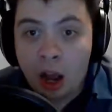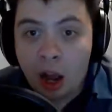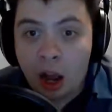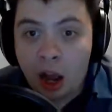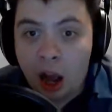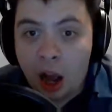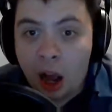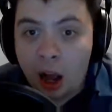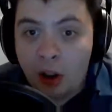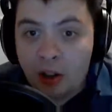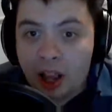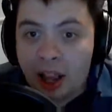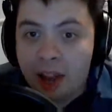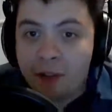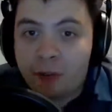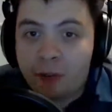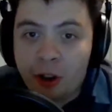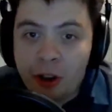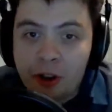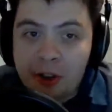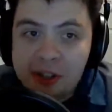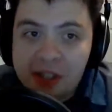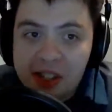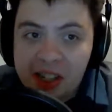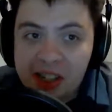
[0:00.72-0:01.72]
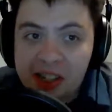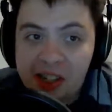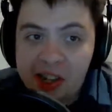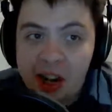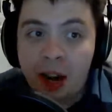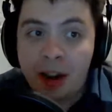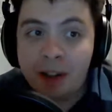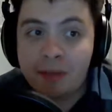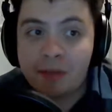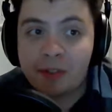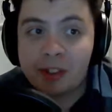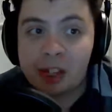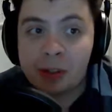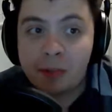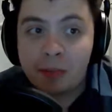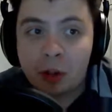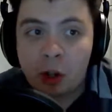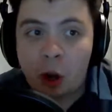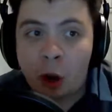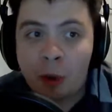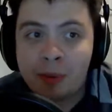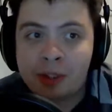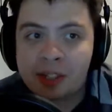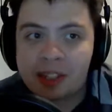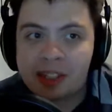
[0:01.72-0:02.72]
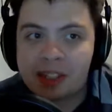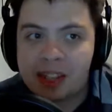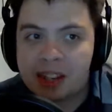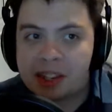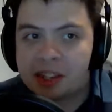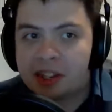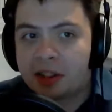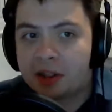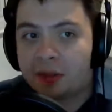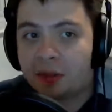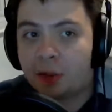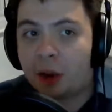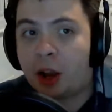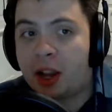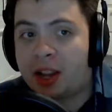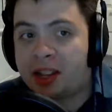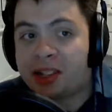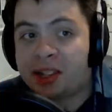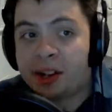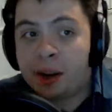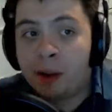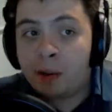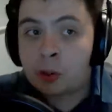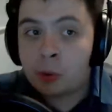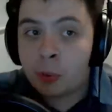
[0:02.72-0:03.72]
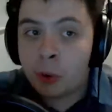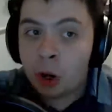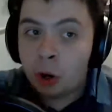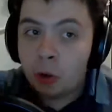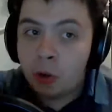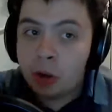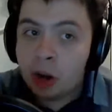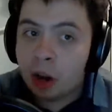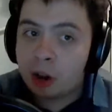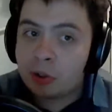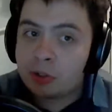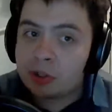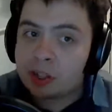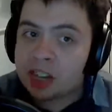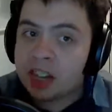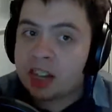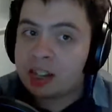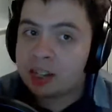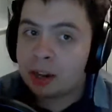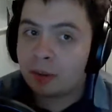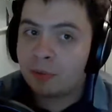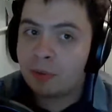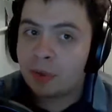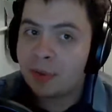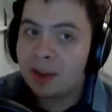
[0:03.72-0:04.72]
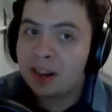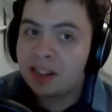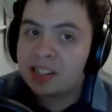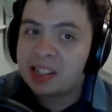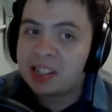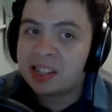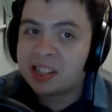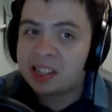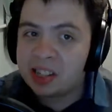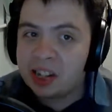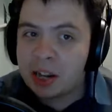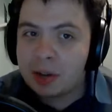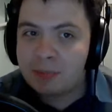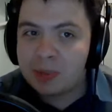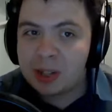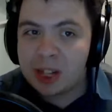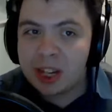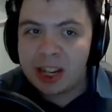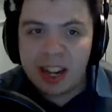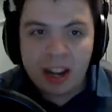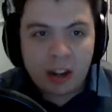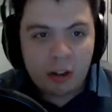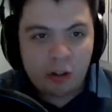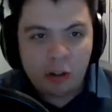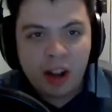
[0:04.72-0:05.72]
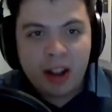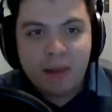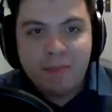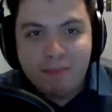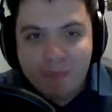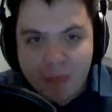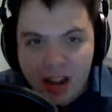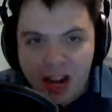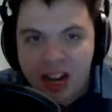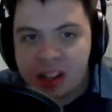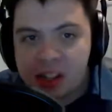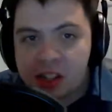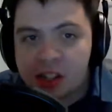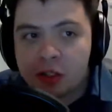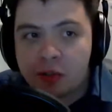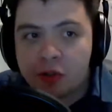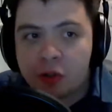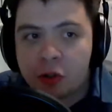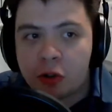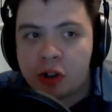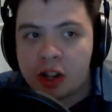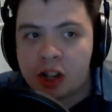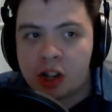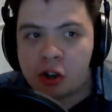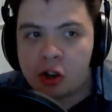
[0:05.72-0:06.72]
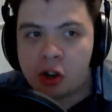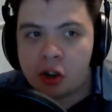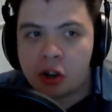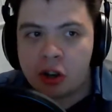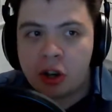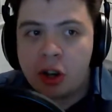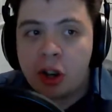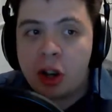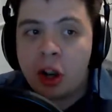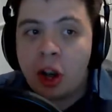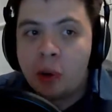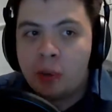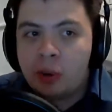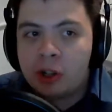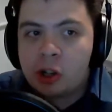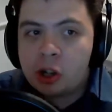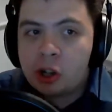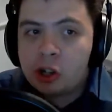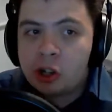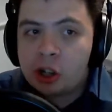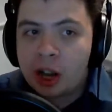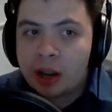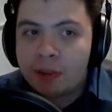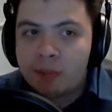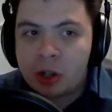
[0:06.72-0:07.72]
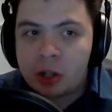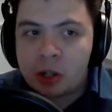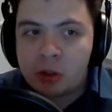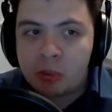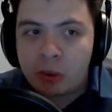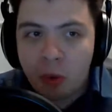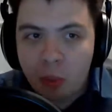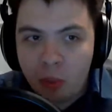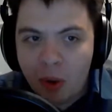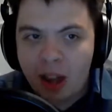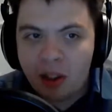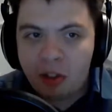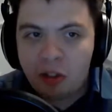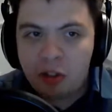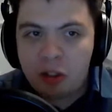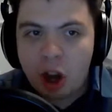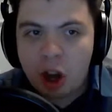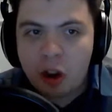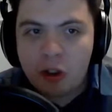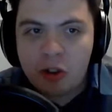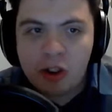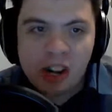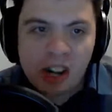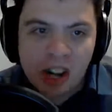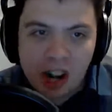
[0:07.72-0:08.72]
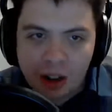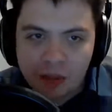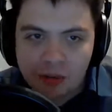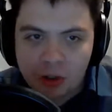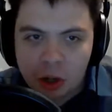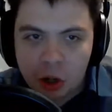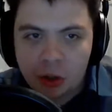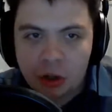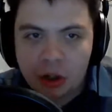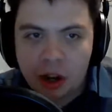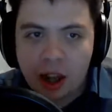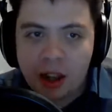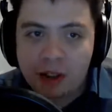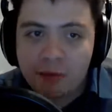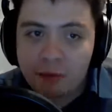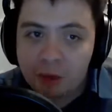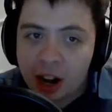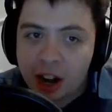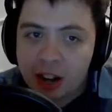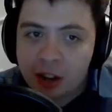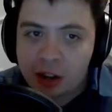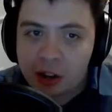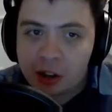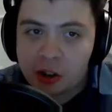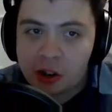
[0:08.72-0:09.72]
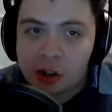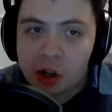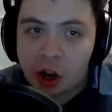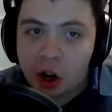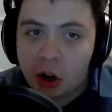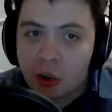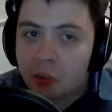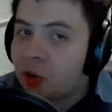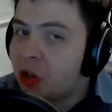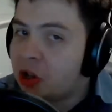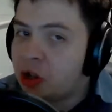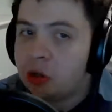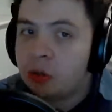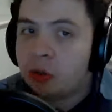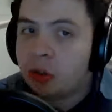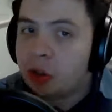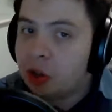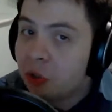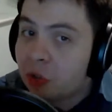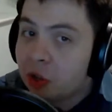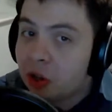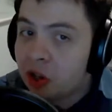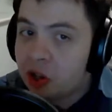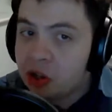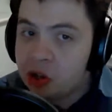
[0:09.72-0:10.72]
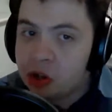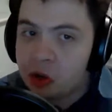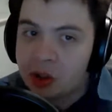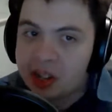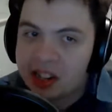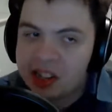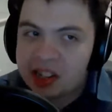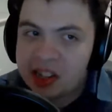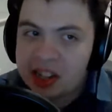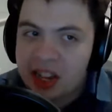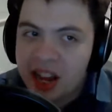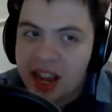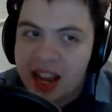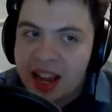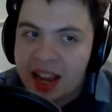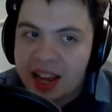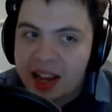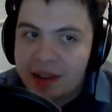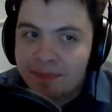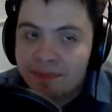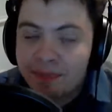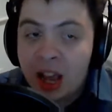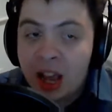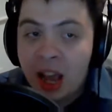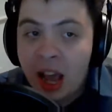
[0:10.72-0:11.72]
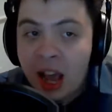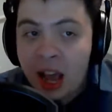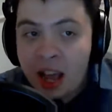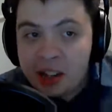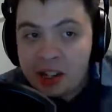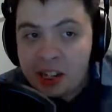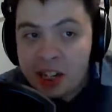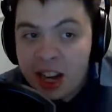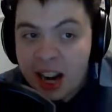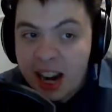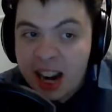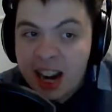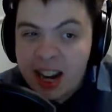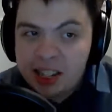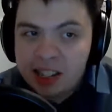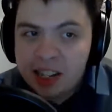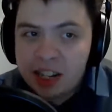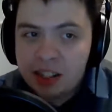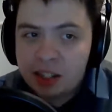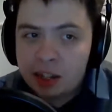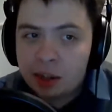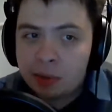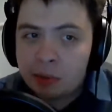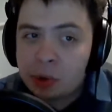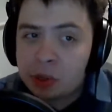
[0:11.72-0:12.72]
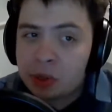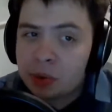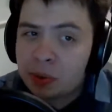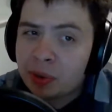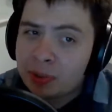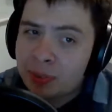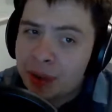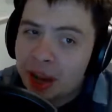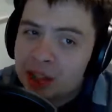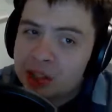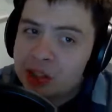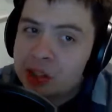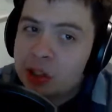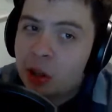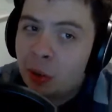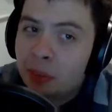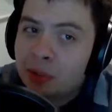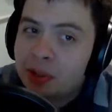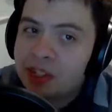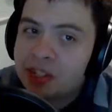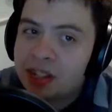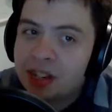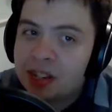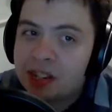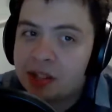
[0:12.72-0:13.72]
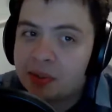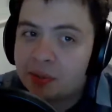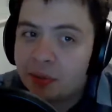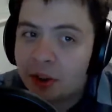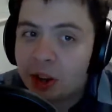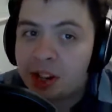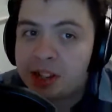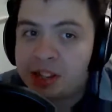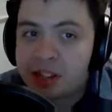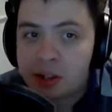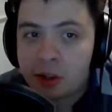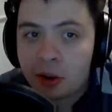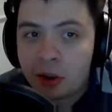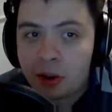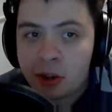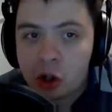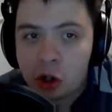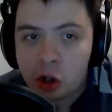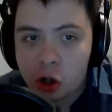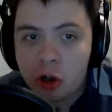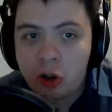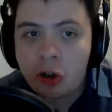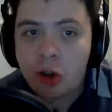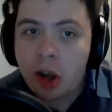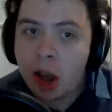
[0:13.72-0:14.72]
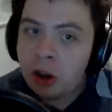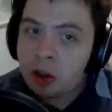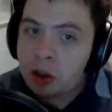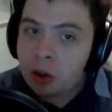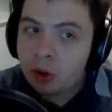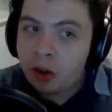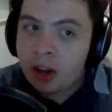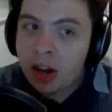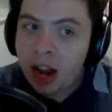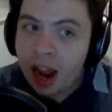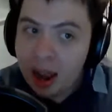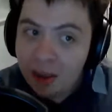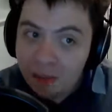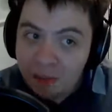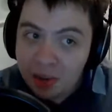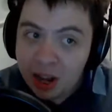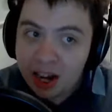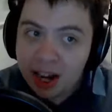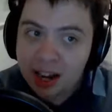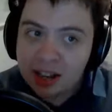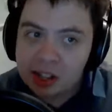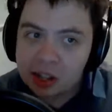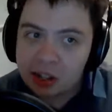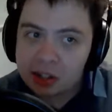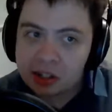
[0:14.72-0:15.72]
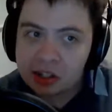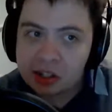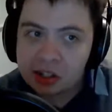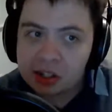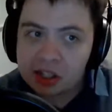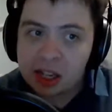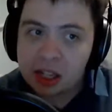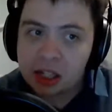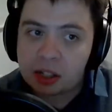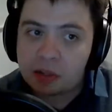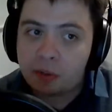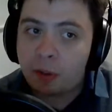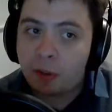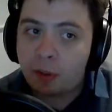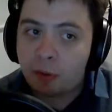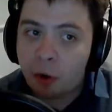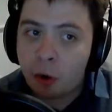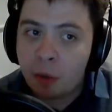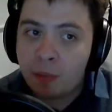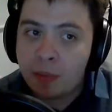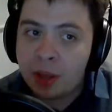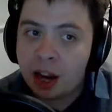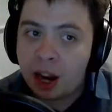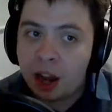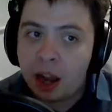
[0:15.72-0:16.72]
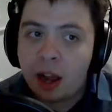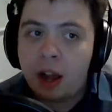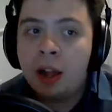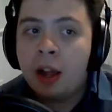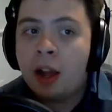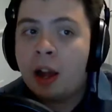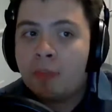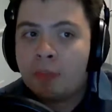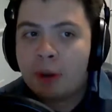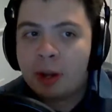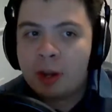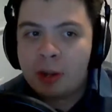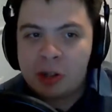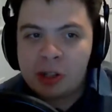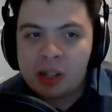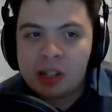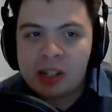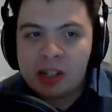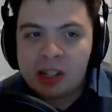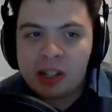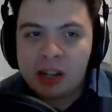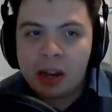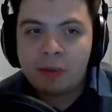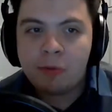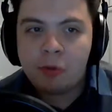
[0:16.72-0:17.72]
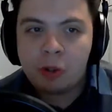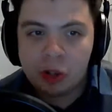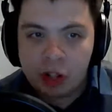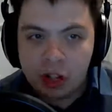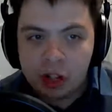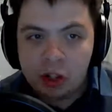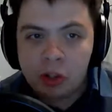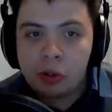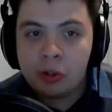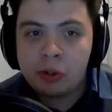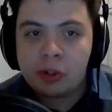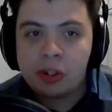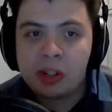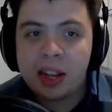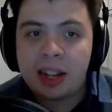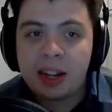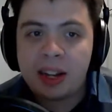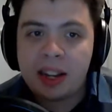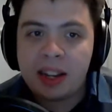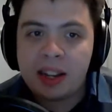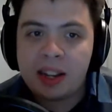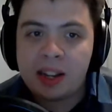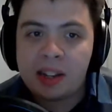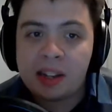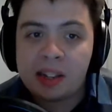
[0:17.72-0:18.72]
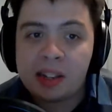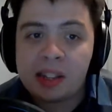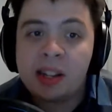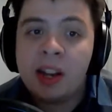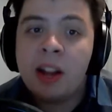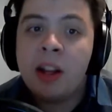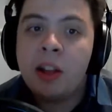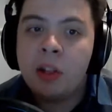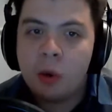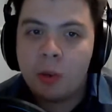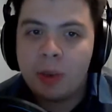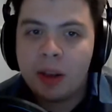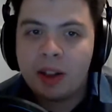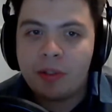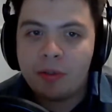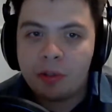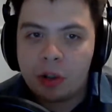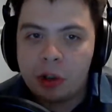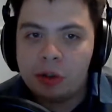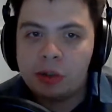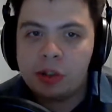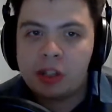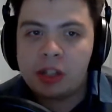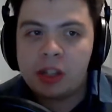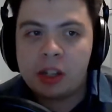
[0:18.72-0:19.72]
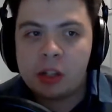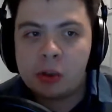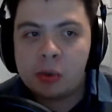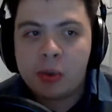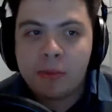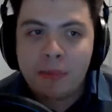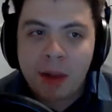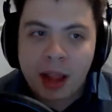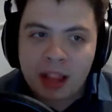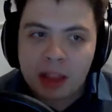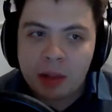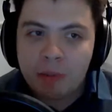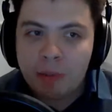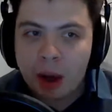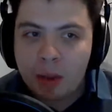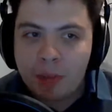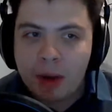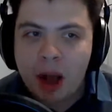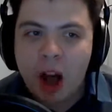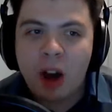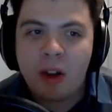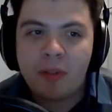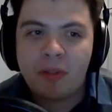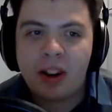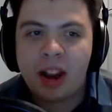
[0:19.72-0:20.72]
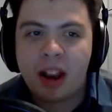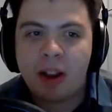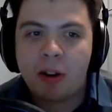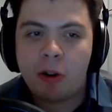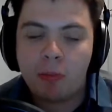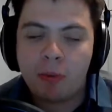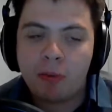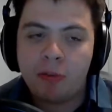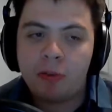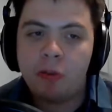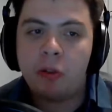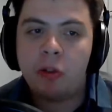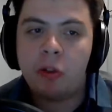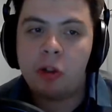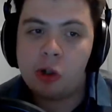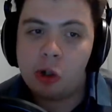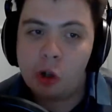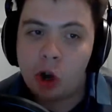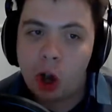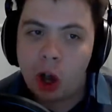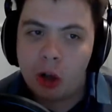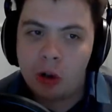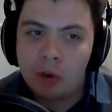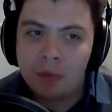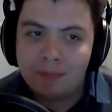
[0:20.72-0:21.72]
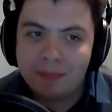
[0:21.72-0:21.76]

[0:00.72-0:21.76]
Okay, folks, it's time for some common sense advice. Now, as we all know, Teatime with Matt is steeped in literally minutes of tradition, which has shaped into a well-known and loved online radio show, which you can all enjoy today. Today, Teatime with Matt's common sense advice is going to show you how you can emulate our successful formula by using the same traditional techniques that we have used since we made them up half an hour before the show.